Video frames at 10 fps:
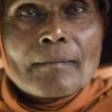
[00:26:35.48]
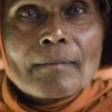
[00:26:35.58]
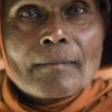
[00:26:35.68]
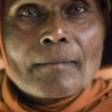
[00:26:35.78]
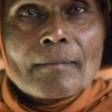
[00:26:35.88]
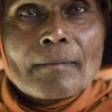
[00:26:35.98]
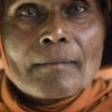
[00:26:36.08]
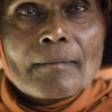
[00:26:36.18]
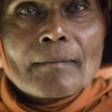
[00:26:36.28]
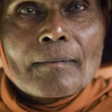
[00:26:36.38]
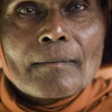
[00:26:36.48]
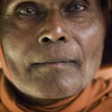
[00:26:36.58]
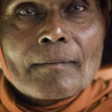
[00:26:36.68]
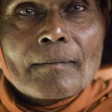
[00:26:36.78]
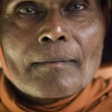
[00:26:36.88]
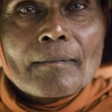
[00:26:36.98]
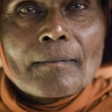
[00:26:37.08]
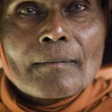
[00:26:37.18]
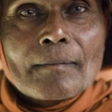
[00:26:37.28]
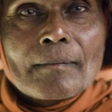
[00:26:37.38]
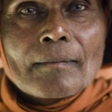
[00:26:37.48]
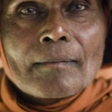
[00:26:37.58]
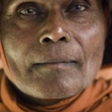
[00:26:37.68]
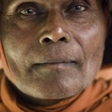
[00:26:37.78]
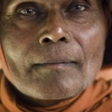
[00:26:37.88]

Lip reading: Nothing is said.